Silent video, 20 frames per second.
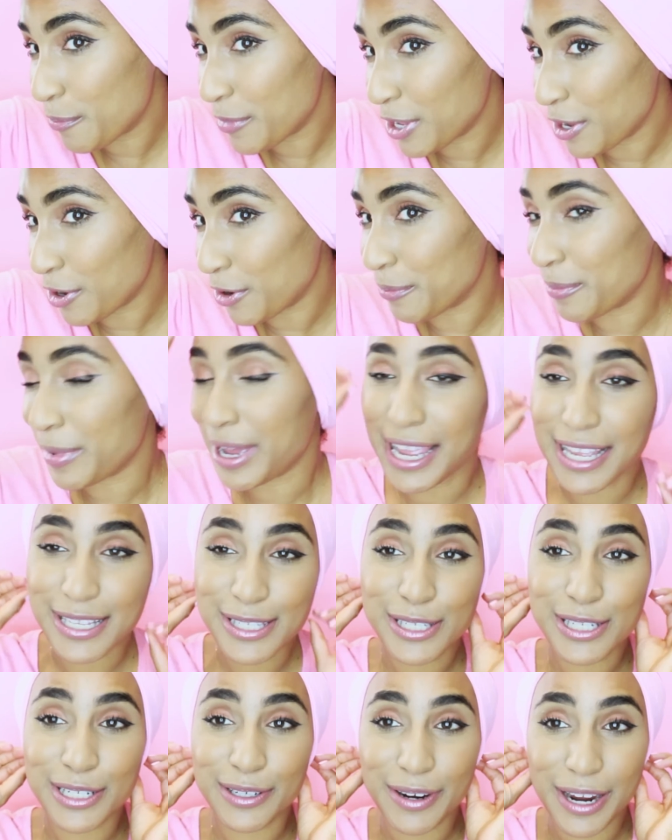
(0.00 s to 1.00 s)
me on my
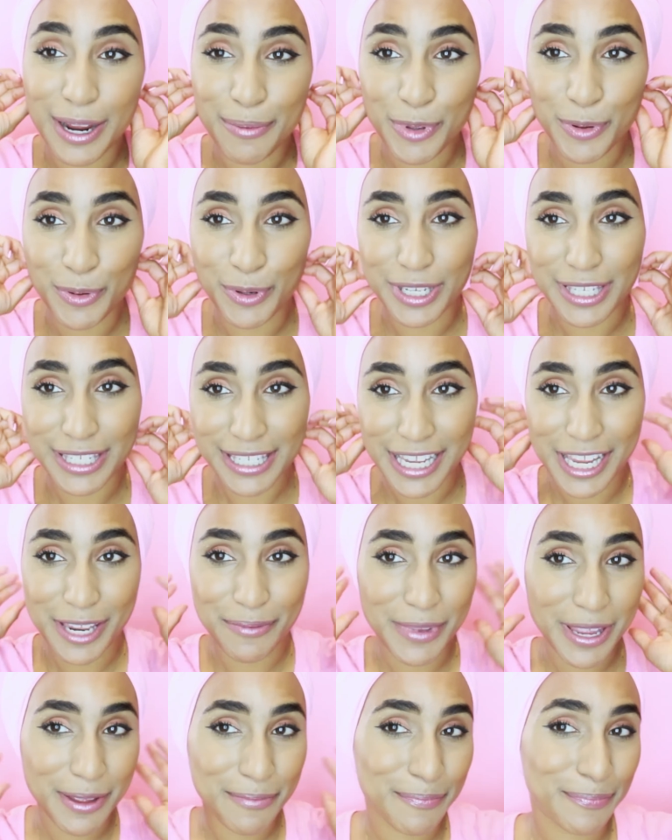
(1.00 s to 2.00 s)
Instagram, you would have
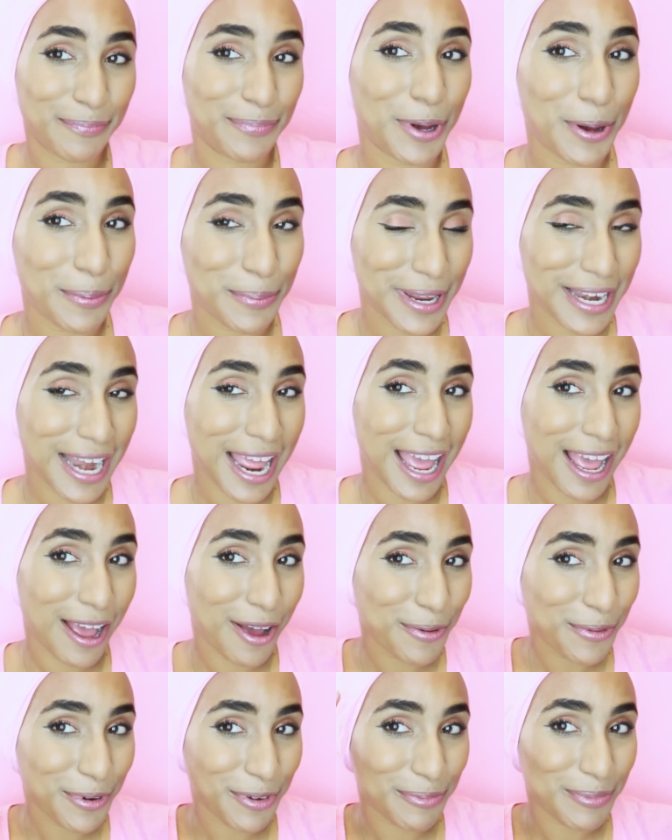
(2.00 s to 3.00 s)
seen me popping
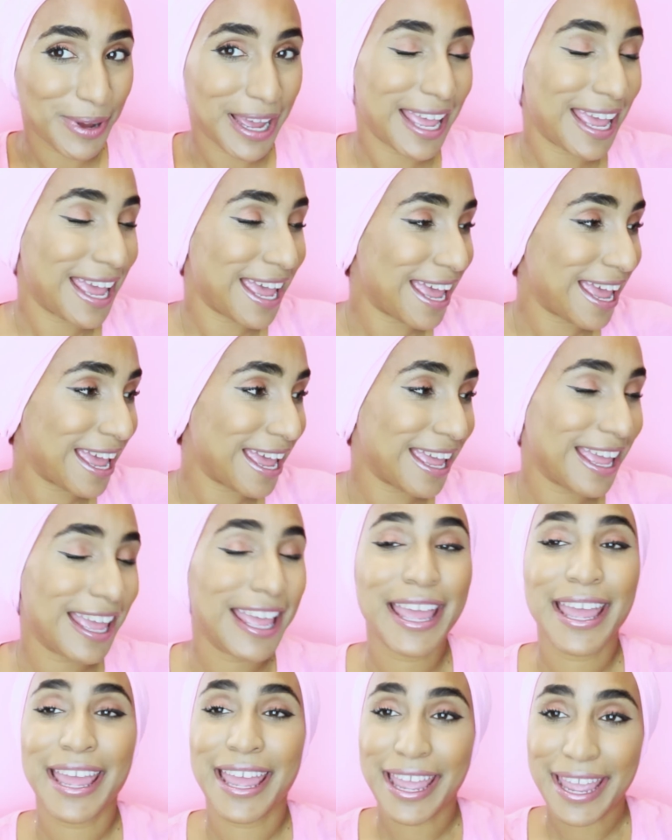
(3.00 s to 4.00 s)
out with my hair
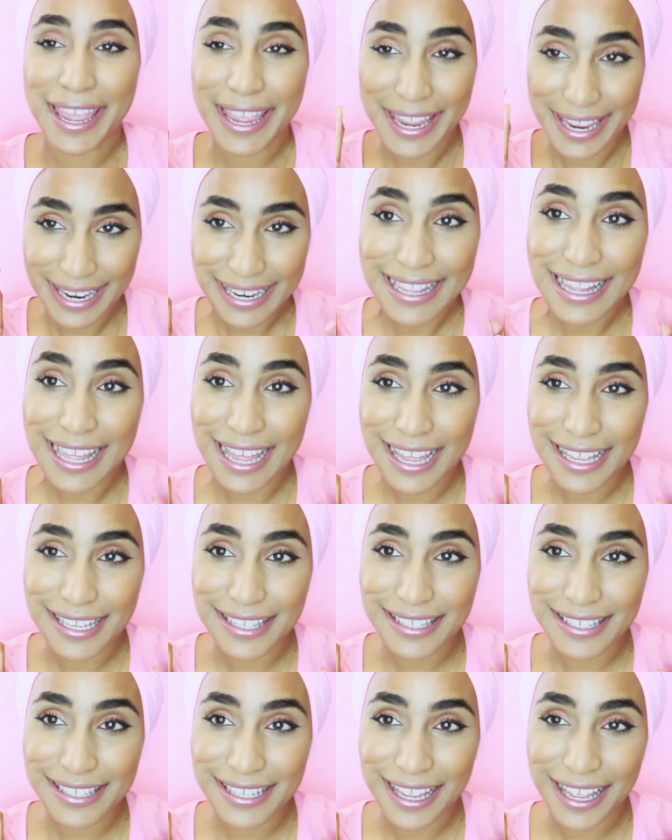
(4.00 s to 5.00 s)
in
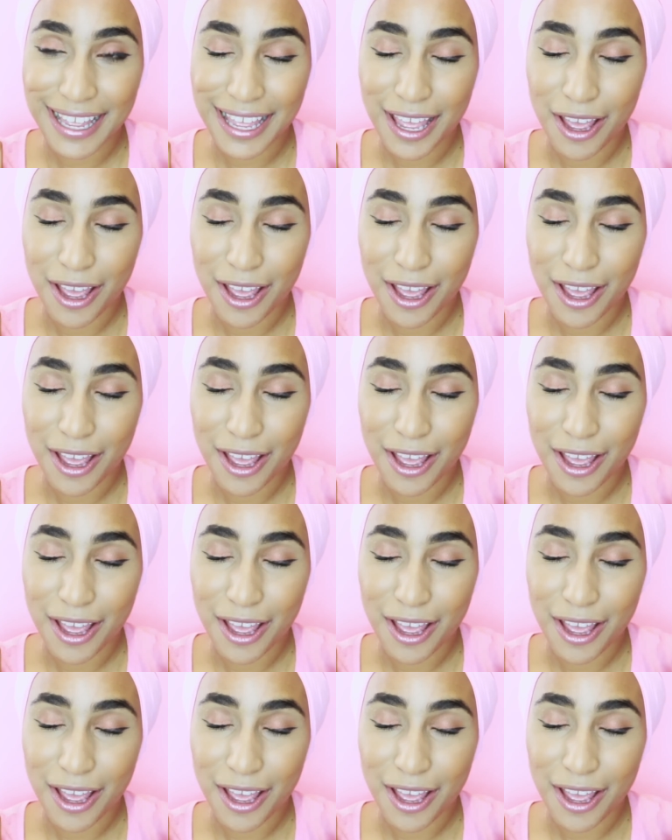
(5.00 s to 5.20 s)
this